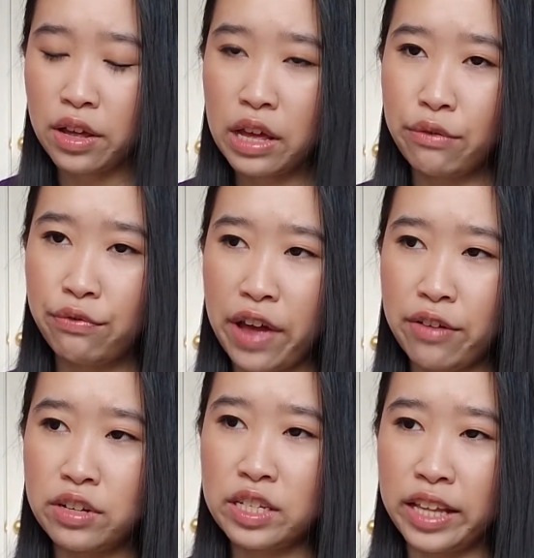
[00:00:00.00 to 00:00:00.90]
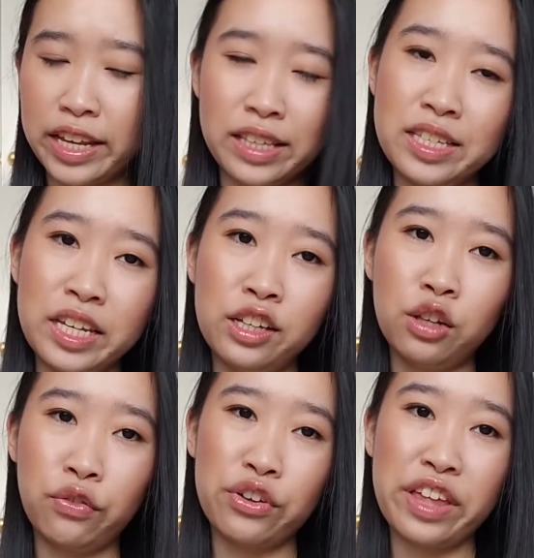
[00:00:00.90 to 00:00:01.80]
found a deal
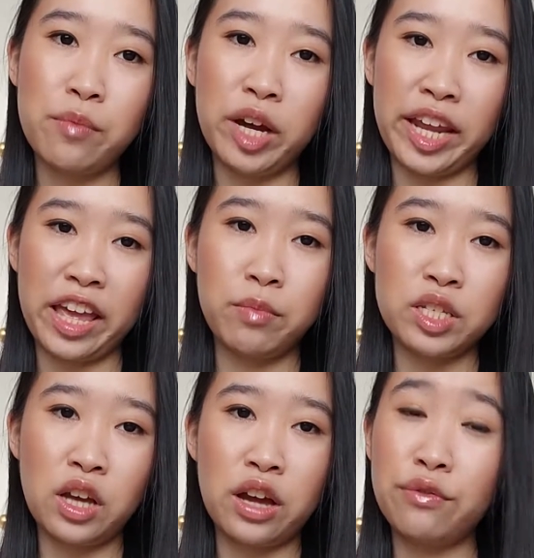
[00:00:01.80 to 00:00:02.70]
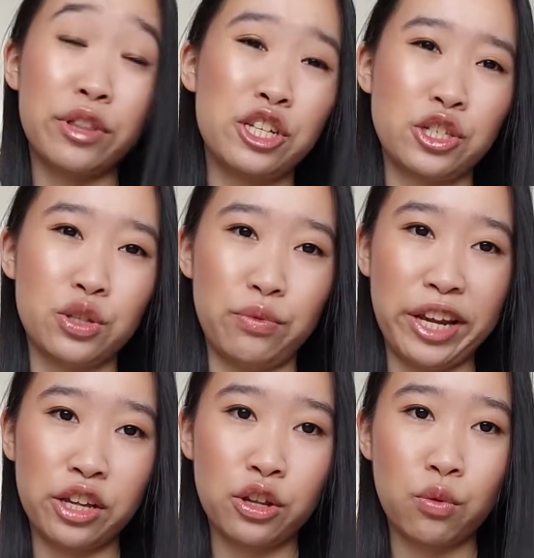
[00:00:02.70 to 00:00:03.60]
for them on Amazon with just the
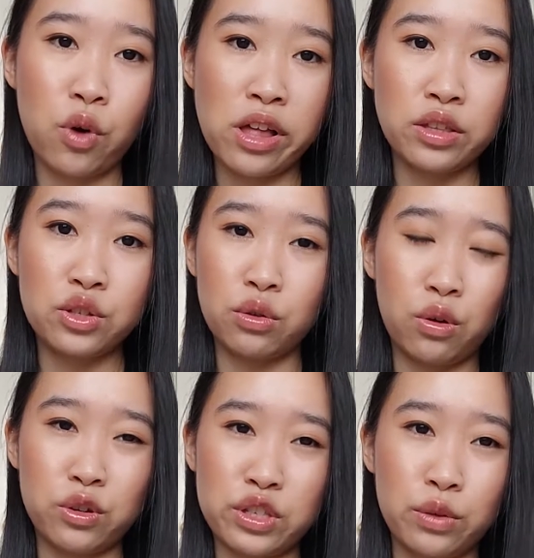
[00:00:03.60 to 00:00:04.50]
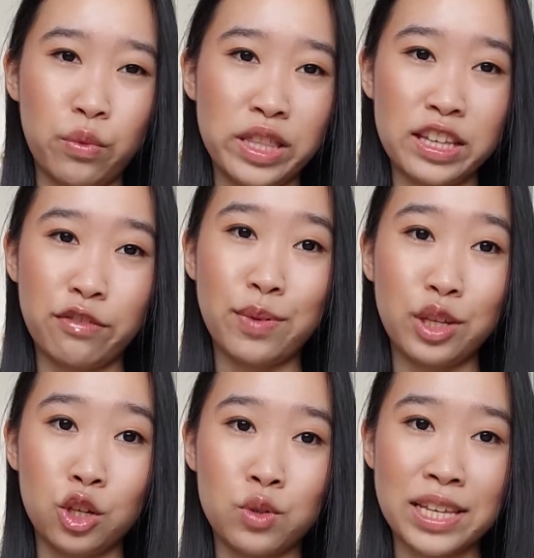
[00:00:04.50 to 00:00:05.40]
regular ones, so those are the ones I've been
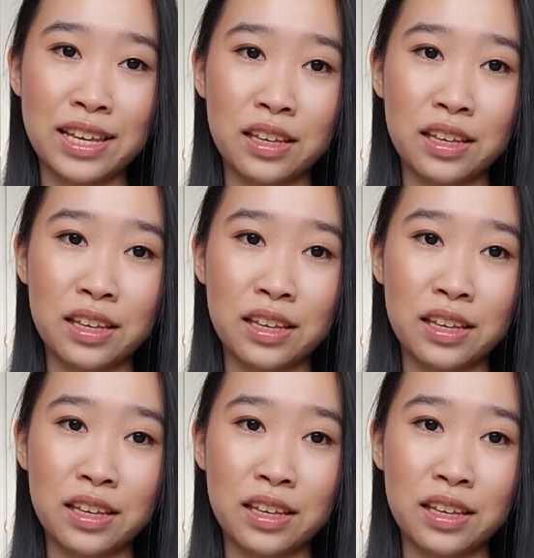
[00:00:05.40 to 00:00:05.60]
using.